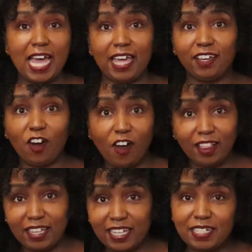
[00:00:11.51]
I
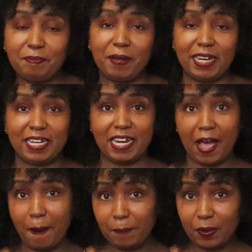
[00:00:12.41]
call it
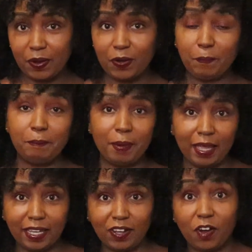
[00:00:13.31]
pineapple
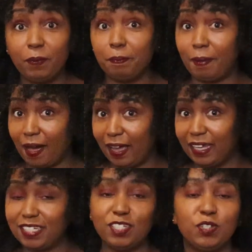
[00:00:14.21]
bacon
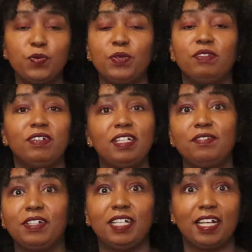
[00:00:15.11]
bite. You will
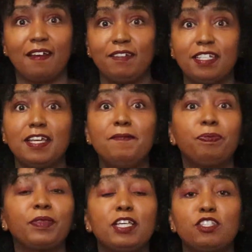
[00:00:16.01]
really love it.
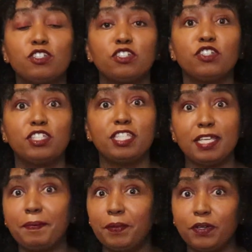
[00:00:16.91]
It's so
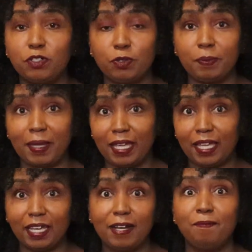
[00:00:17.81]
simple to
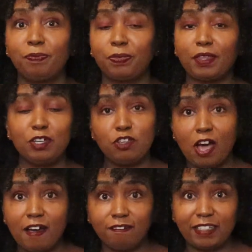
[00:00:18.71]
make. You
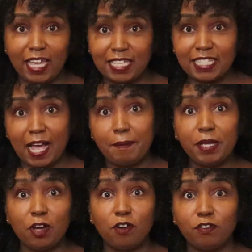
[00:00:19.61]
have guests
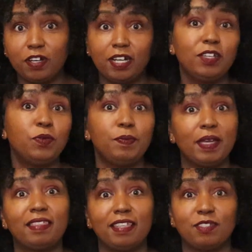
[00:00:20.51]
coming over, you
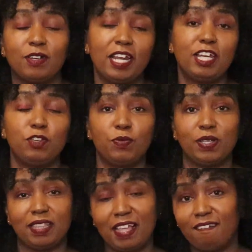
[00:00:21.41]
make this one and
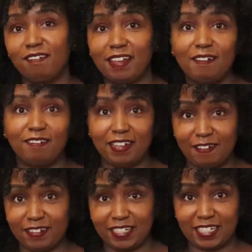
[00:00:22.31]
you will
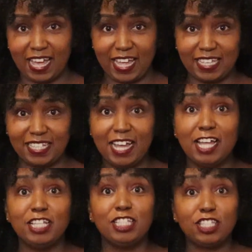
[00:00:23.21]
love it, guys.
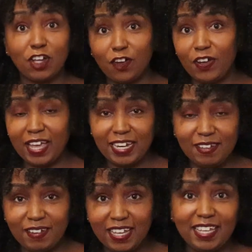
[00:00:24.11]
So
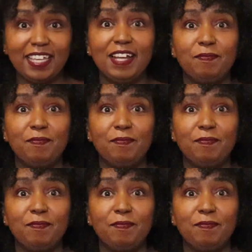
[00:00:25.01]
anyway,